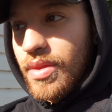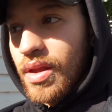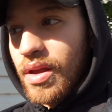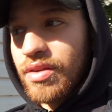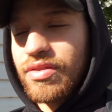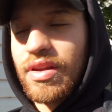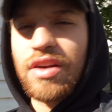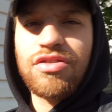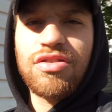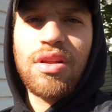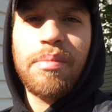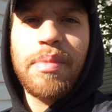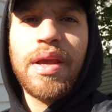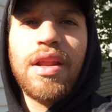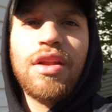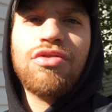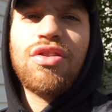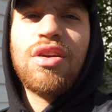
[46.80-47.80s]
is actually
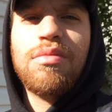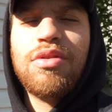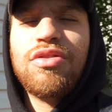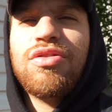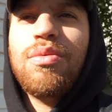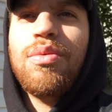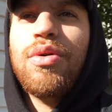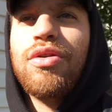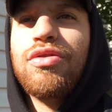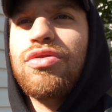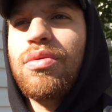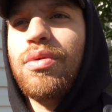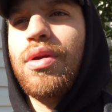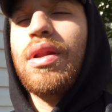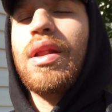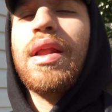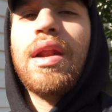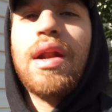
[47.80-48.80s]
making the transmission work. So
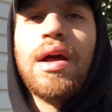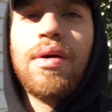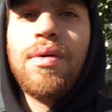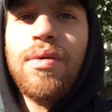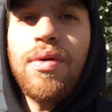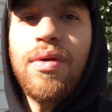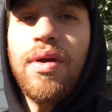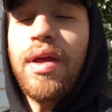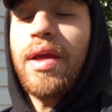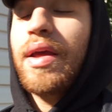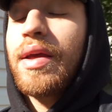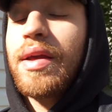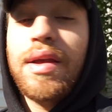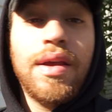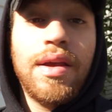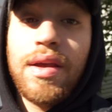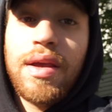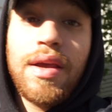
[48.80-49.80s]
when you let it out,
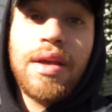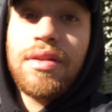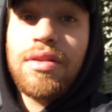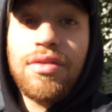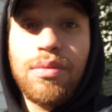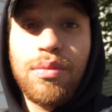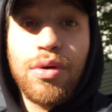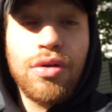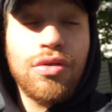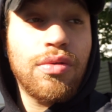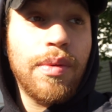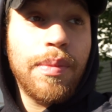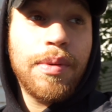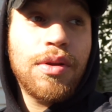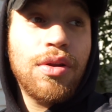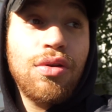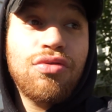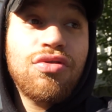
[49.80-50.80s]
it doesn't work. So we
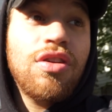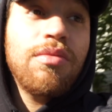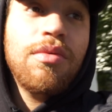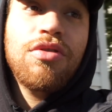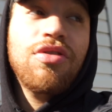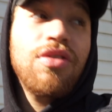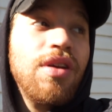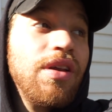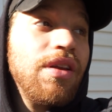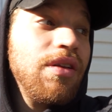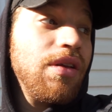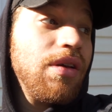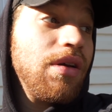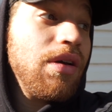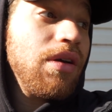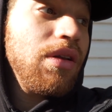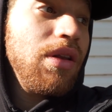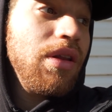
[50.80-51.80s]
put the new transmission in.
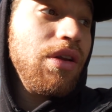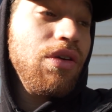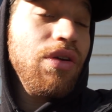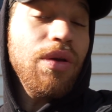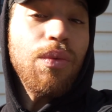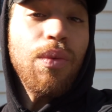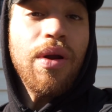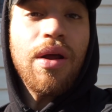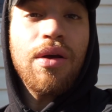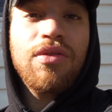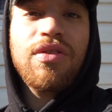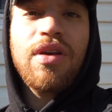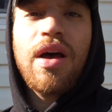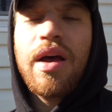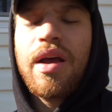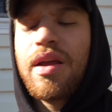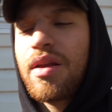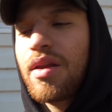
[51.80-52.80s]
I literally went
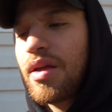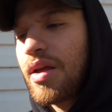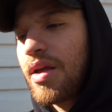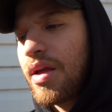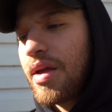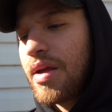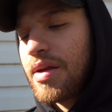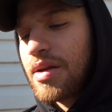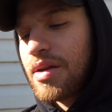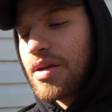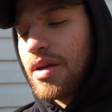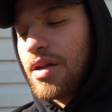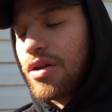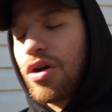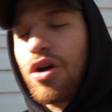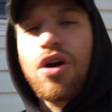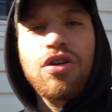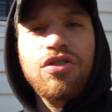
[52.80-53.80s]
outside,
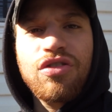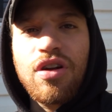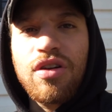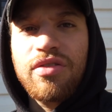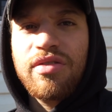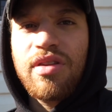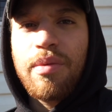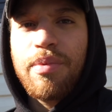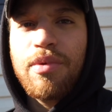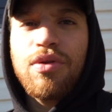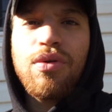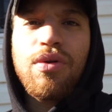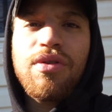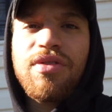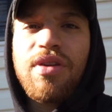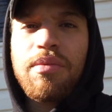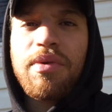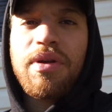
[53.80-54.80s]
and the car started slipping, doing
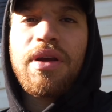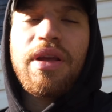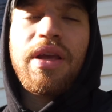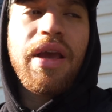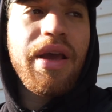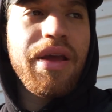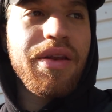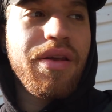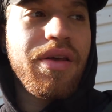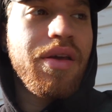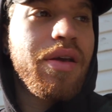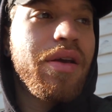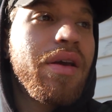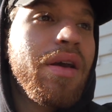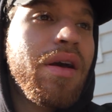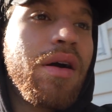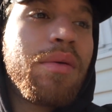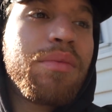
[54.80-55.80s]
the same thing again.
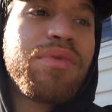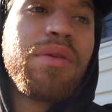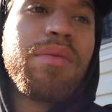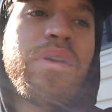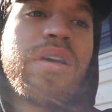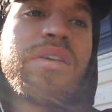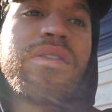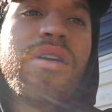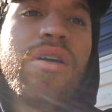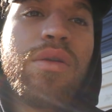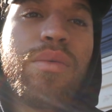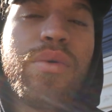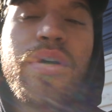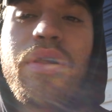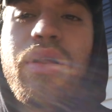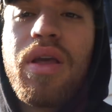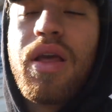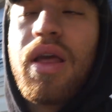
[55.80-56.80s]
Same thing at the other
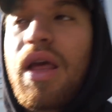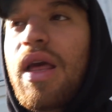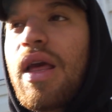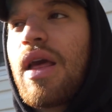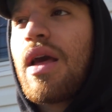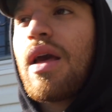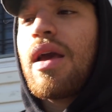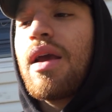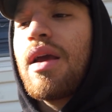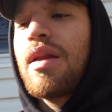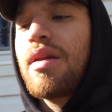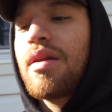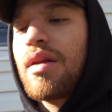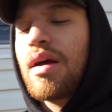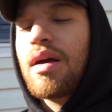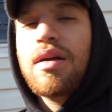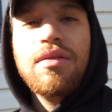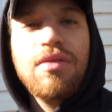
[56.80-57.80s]
one,
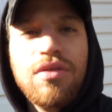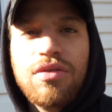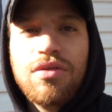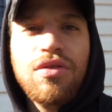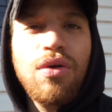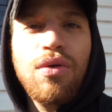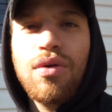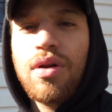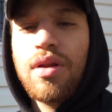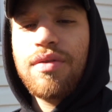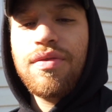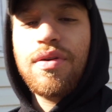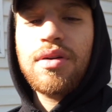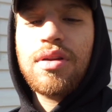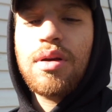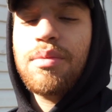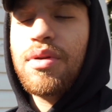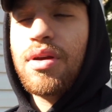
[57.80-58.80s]
and I totally
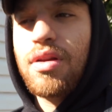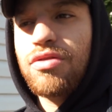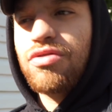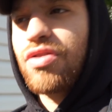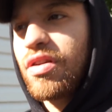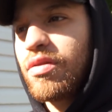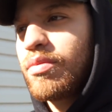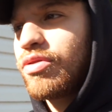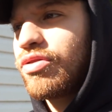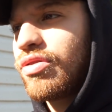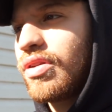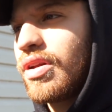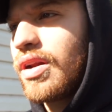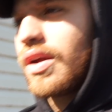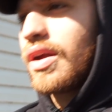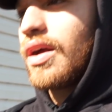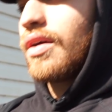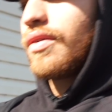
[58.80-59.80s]
fucked up the other transmission
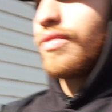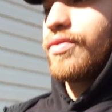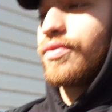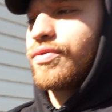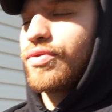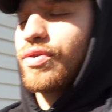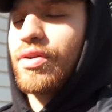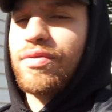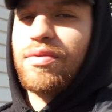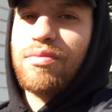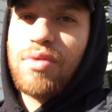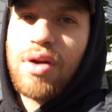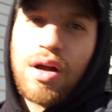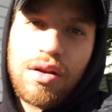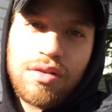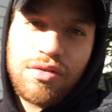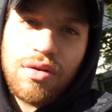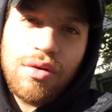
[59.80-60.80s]
that I got for free from
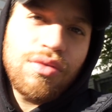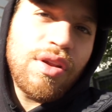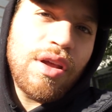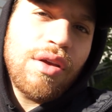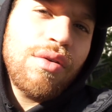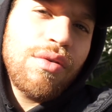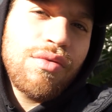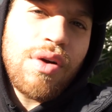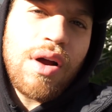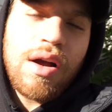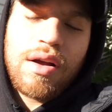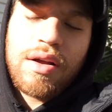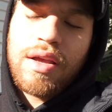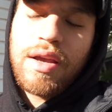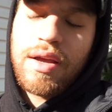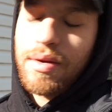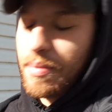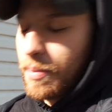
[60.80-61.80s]
Ra, so thank you, Ra,
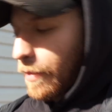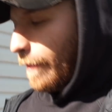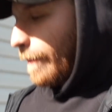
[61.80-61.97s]
again.